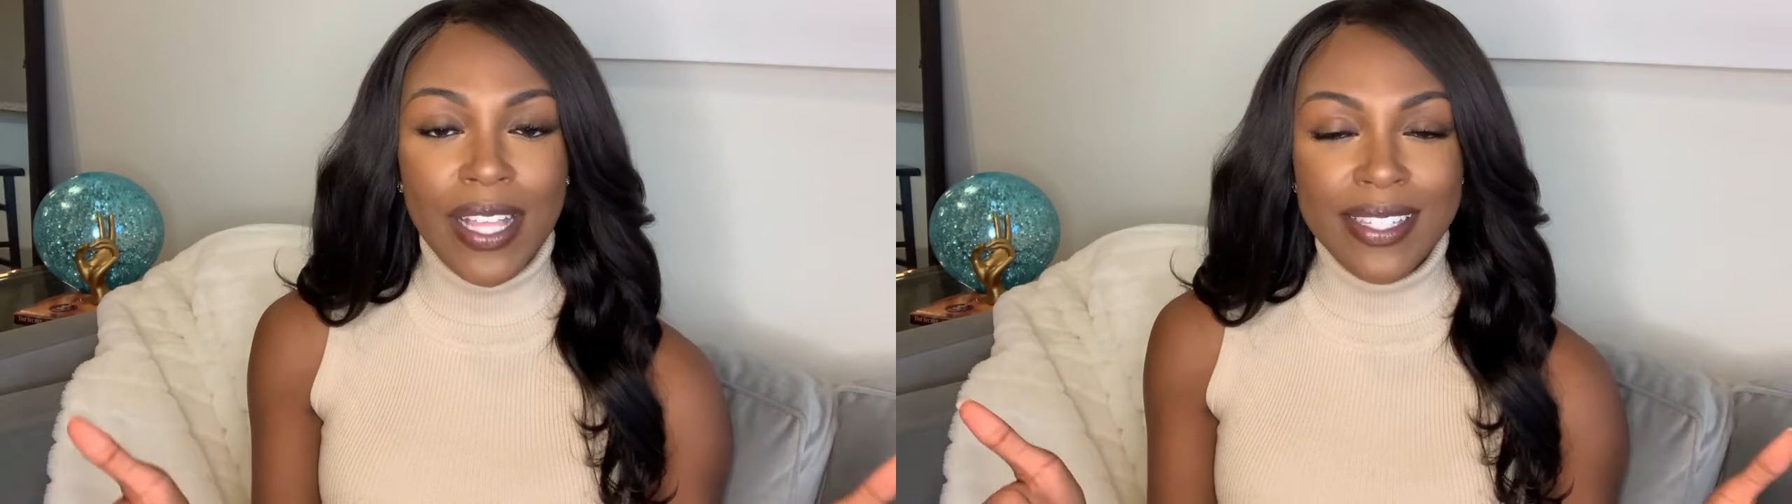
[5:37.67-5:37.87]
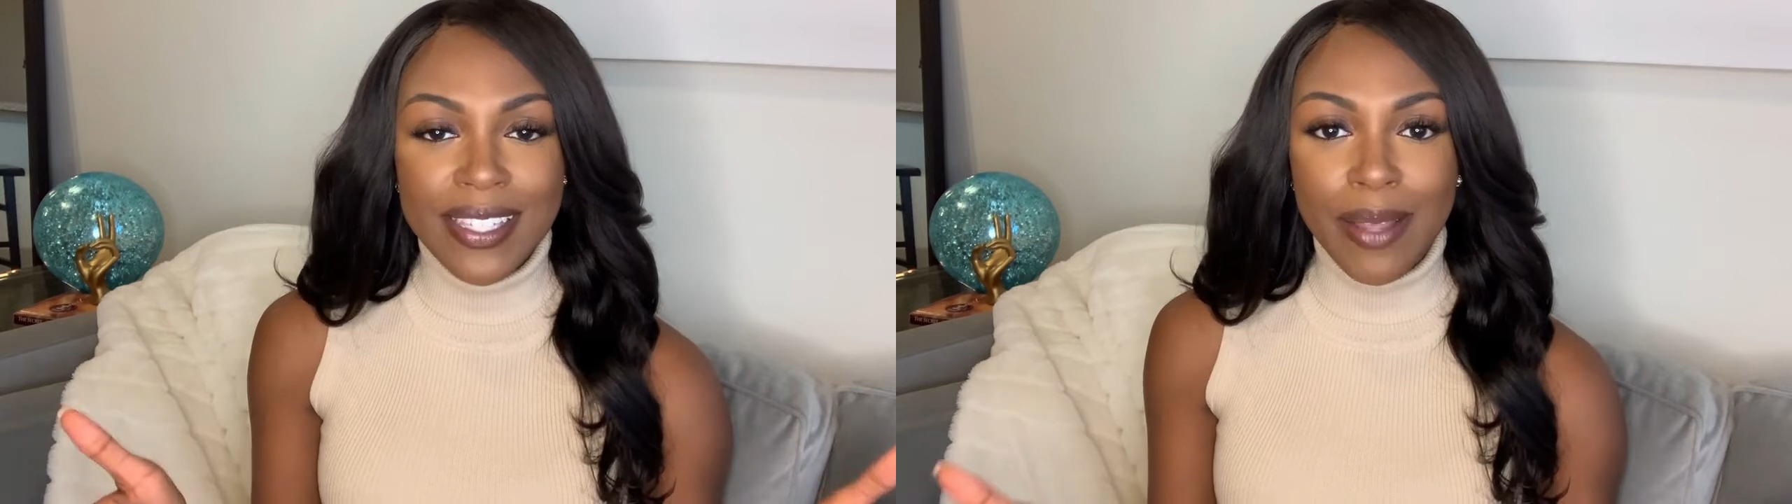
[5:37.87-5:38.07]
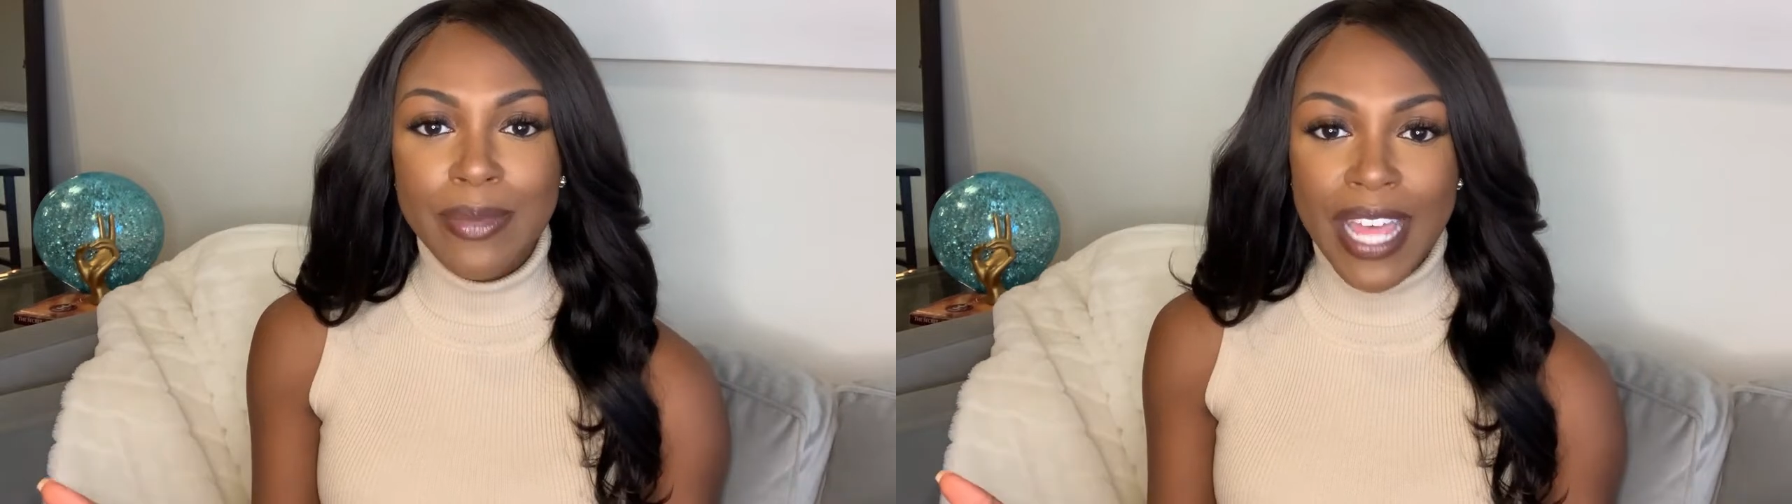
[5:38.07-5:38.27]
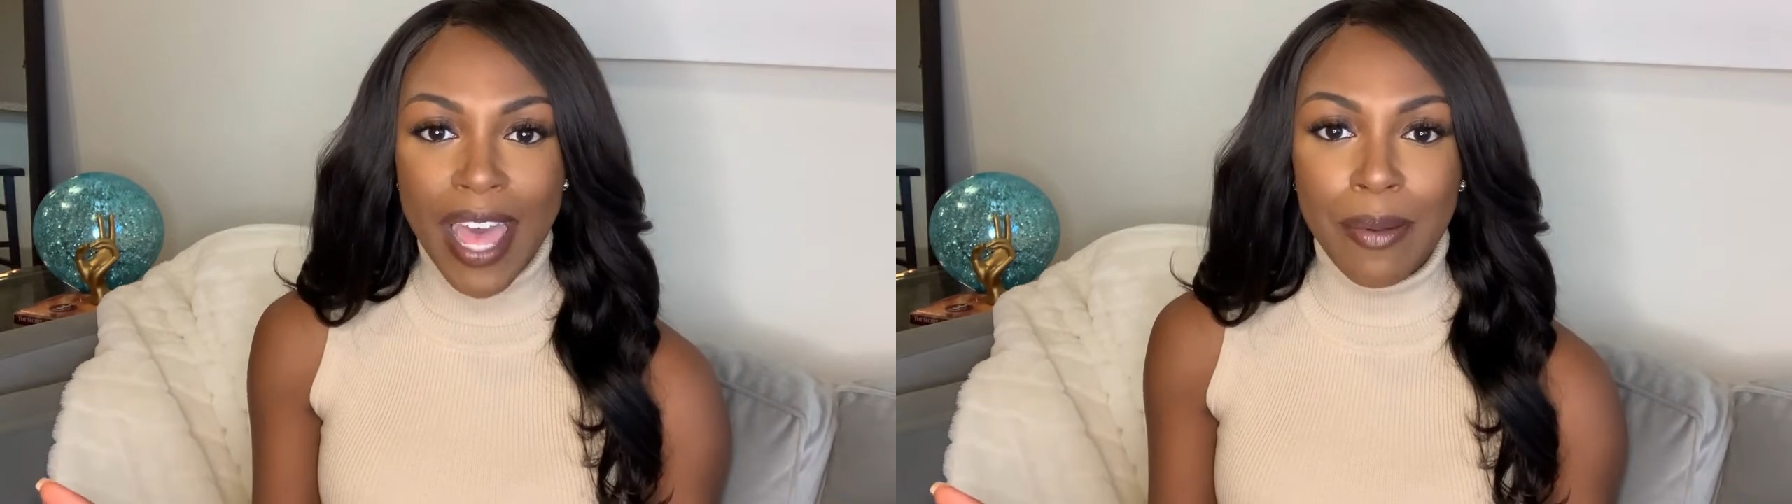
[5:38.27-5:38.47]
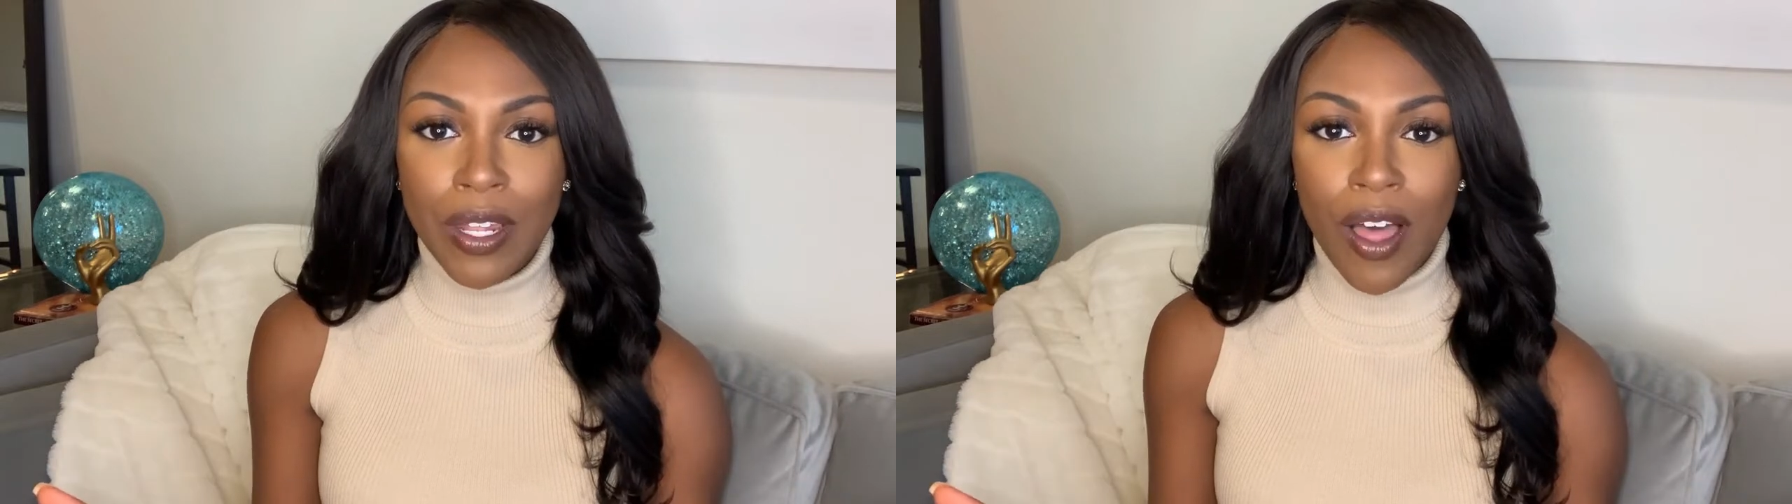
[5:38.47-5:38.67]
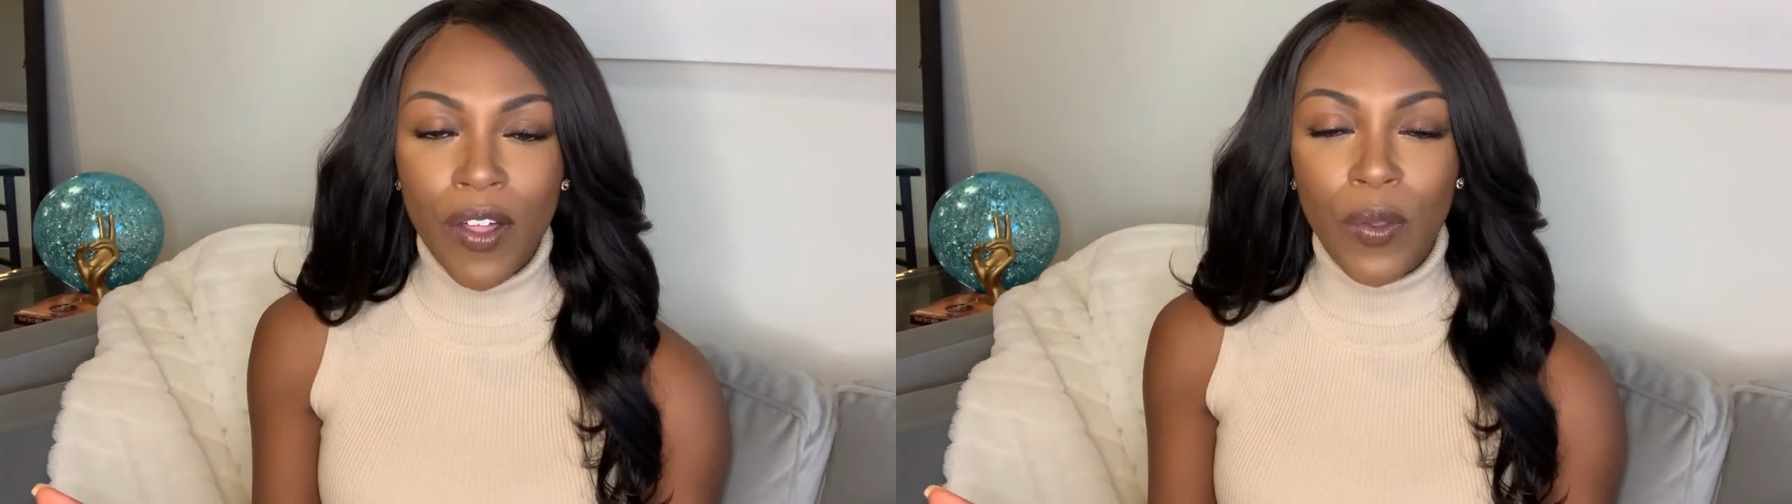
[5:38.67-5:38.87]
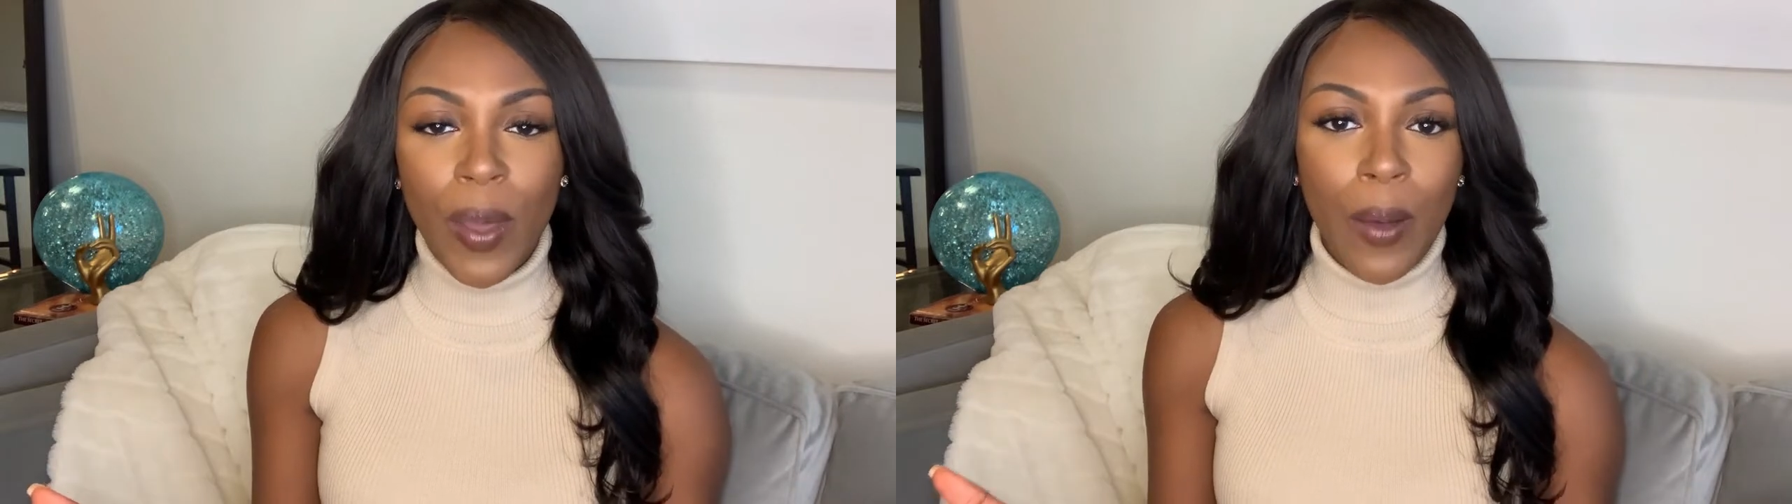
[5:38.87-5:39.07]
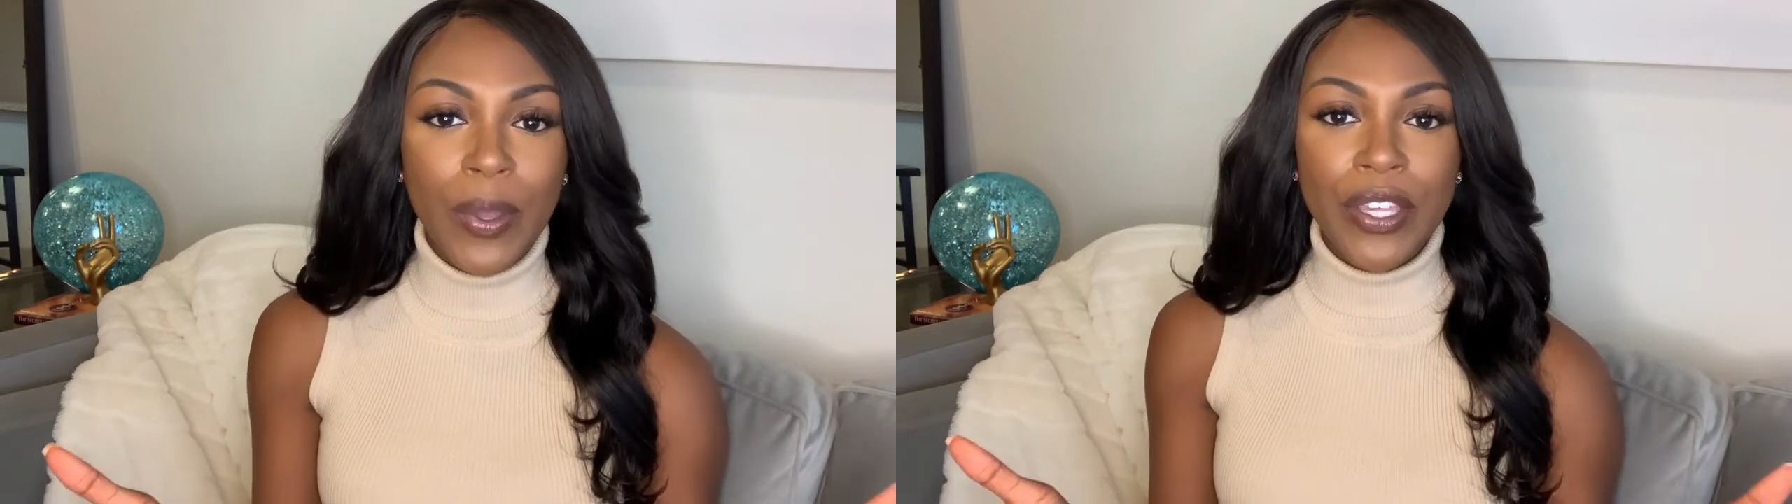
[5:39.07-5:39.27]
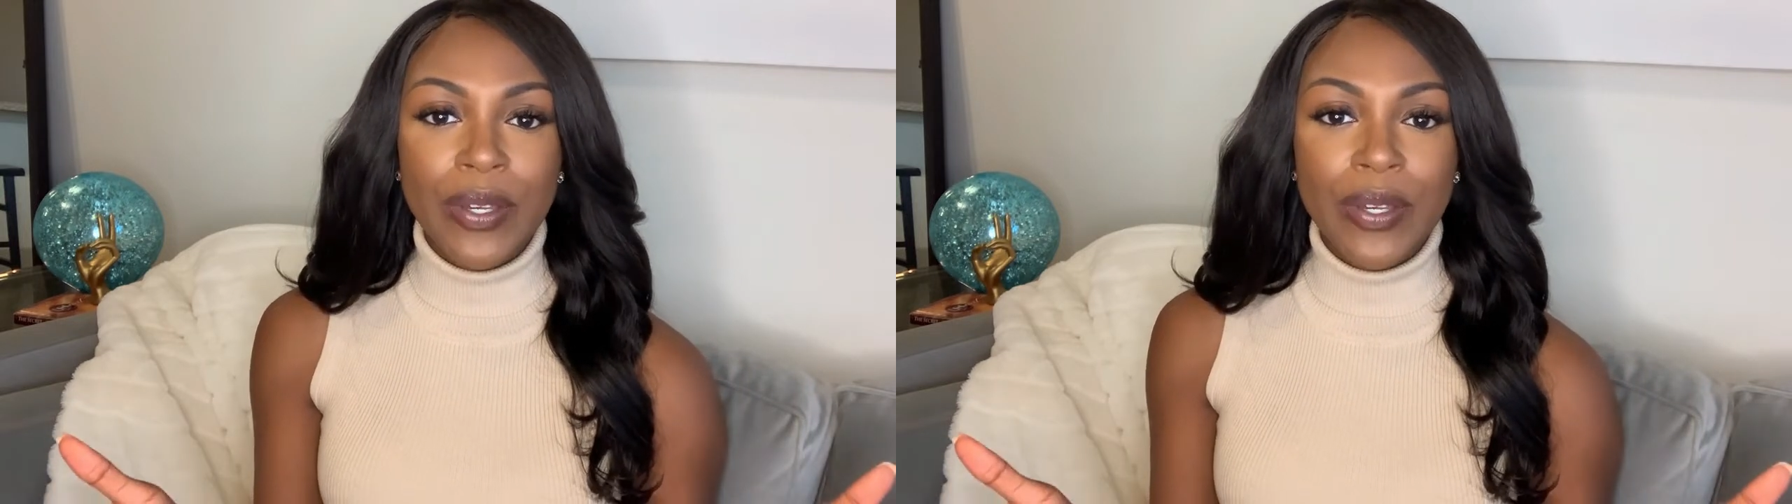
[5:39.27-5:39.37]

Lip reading: sometime along the way when